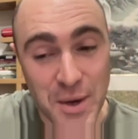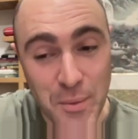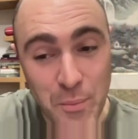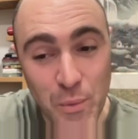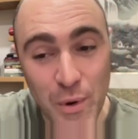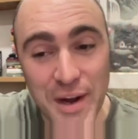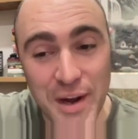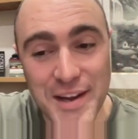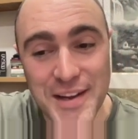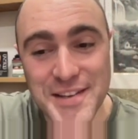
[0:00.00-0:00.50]

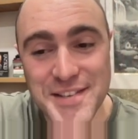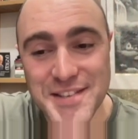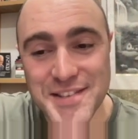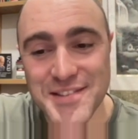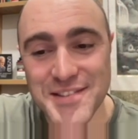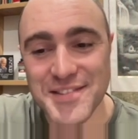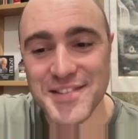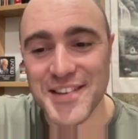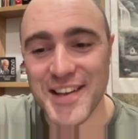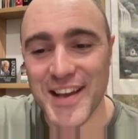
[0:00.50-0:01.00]
ways,
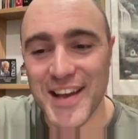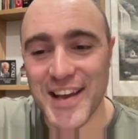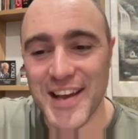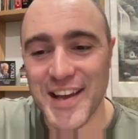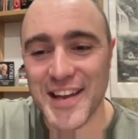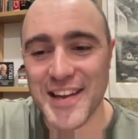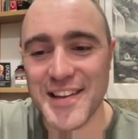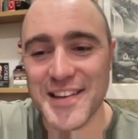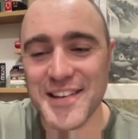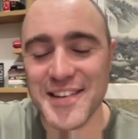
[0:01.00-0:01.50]

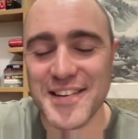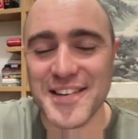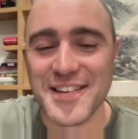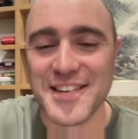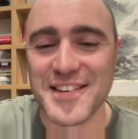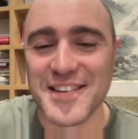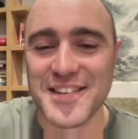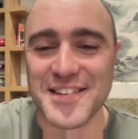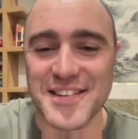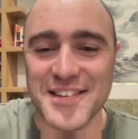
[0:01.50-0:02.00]
a
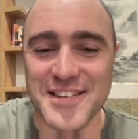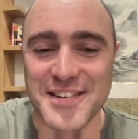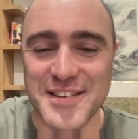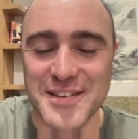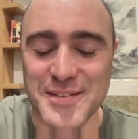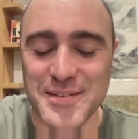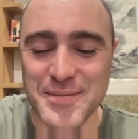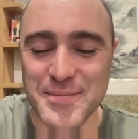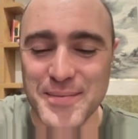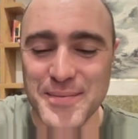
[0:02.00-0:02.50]

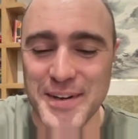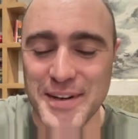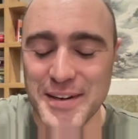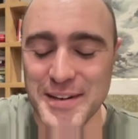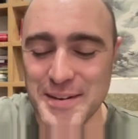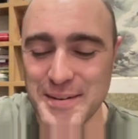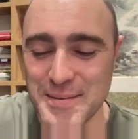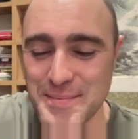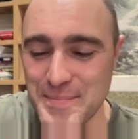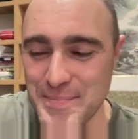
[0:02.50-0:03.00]

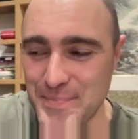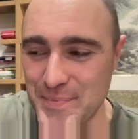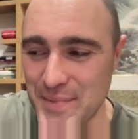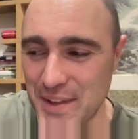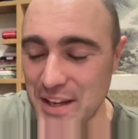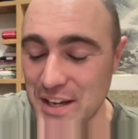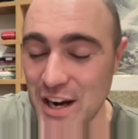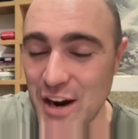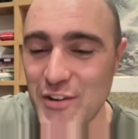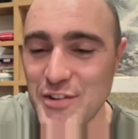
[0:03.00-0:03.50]

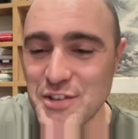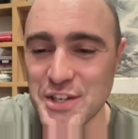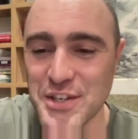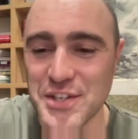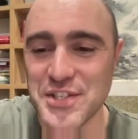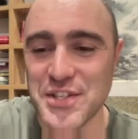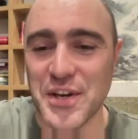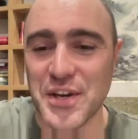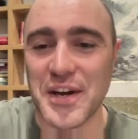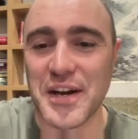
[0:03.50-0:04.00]
encouraging
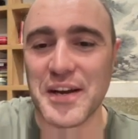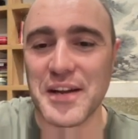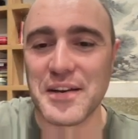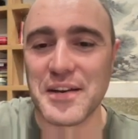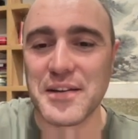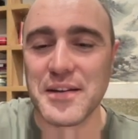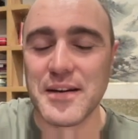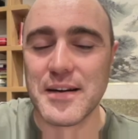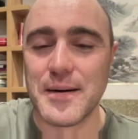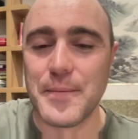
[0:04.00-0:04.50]

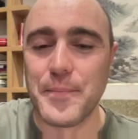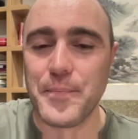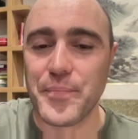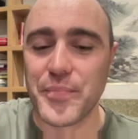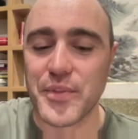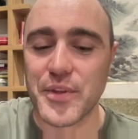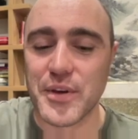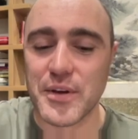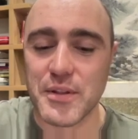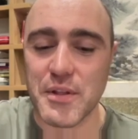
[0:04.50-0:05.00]
sign
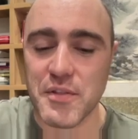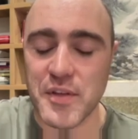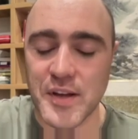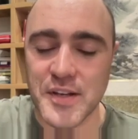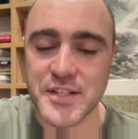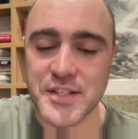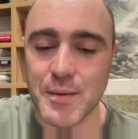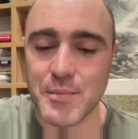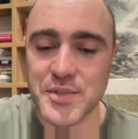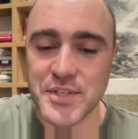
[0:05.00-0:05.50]
that the
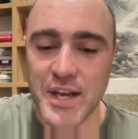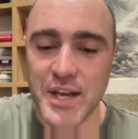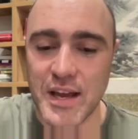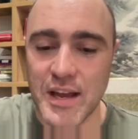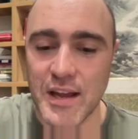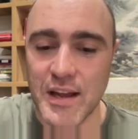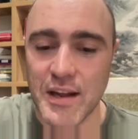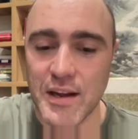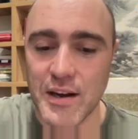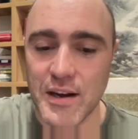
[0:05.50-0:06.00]
things I'm
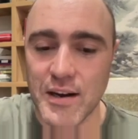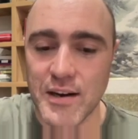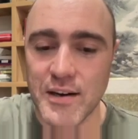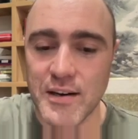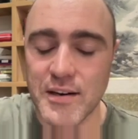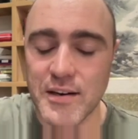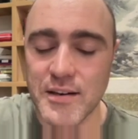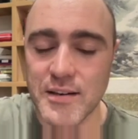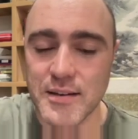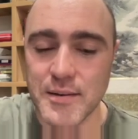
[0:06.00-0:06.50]
saying
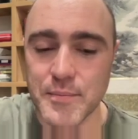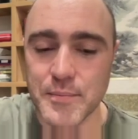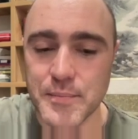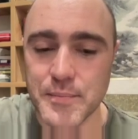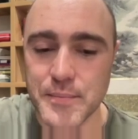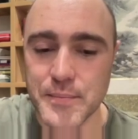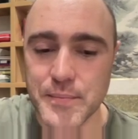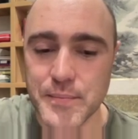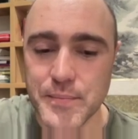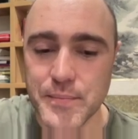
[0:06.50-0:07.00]
are
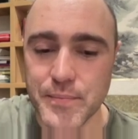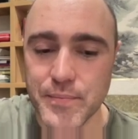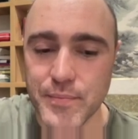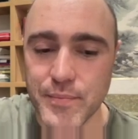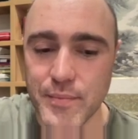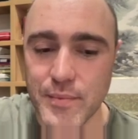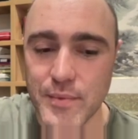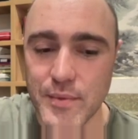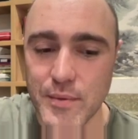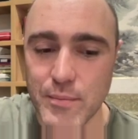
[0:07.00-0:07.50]

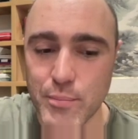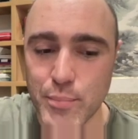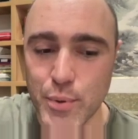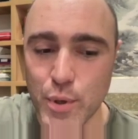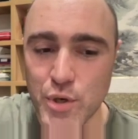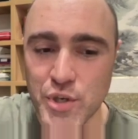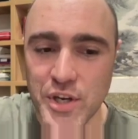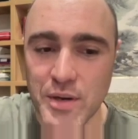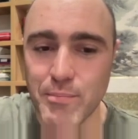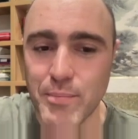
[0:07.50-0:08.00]

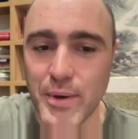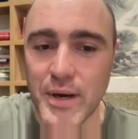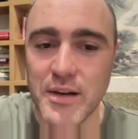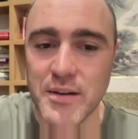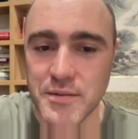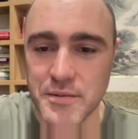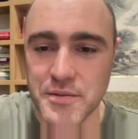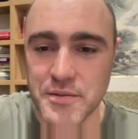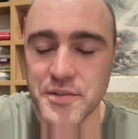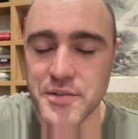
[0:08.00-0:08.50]
pushing
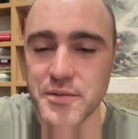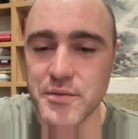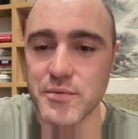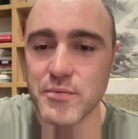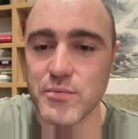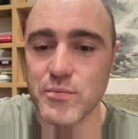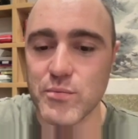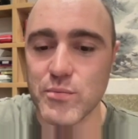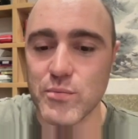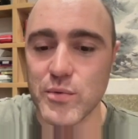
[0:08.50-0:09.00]
buttons
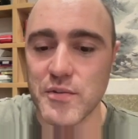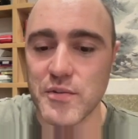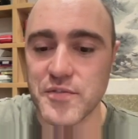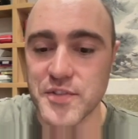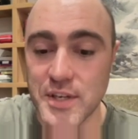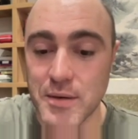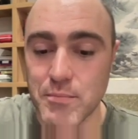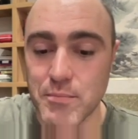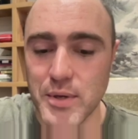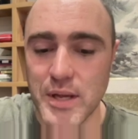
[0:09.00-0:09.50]
with
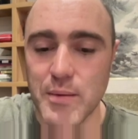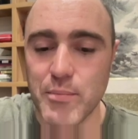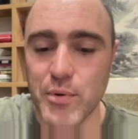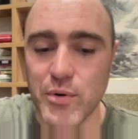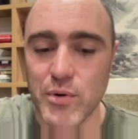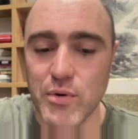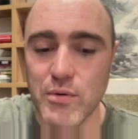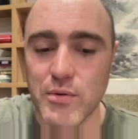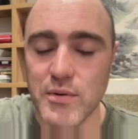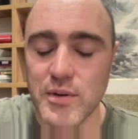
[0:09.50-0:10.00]
some
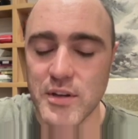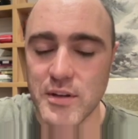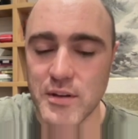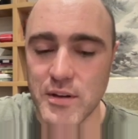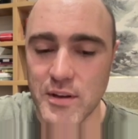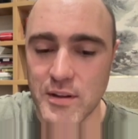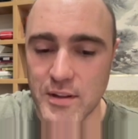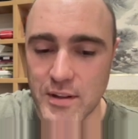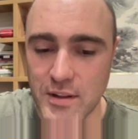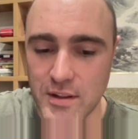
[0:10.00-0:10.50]
people,
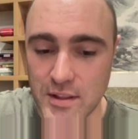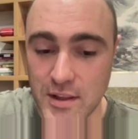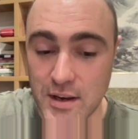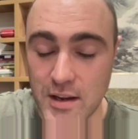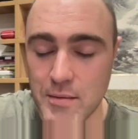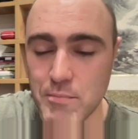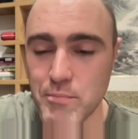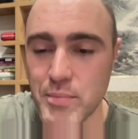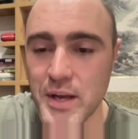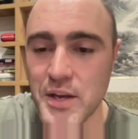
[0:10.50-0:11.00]
that it
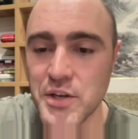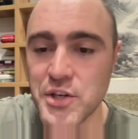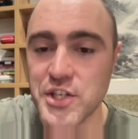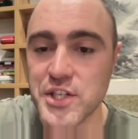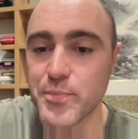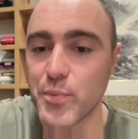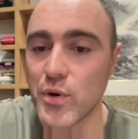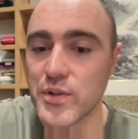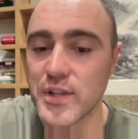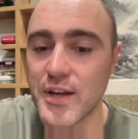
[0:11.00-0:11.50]
impinges
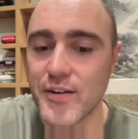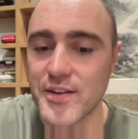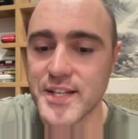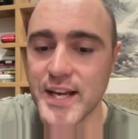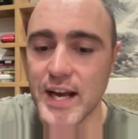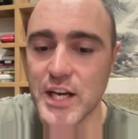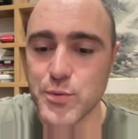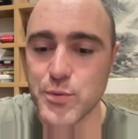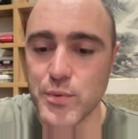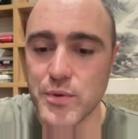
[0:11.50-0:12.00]
upon their
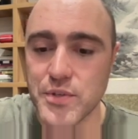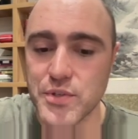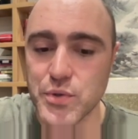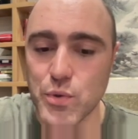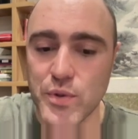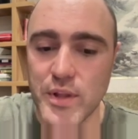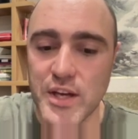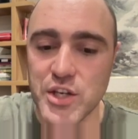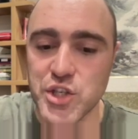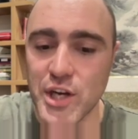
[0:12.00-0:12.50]
attachments or
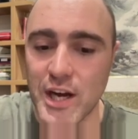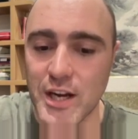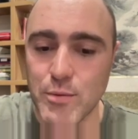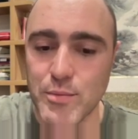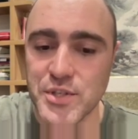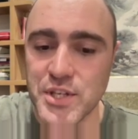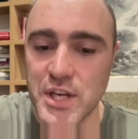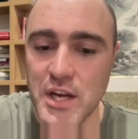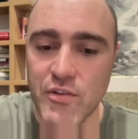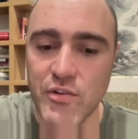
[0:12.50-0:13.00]
their shadow
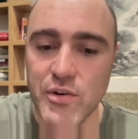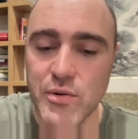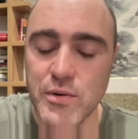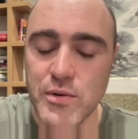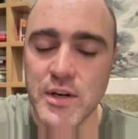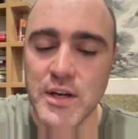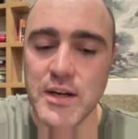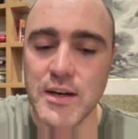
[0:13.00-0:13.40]
material.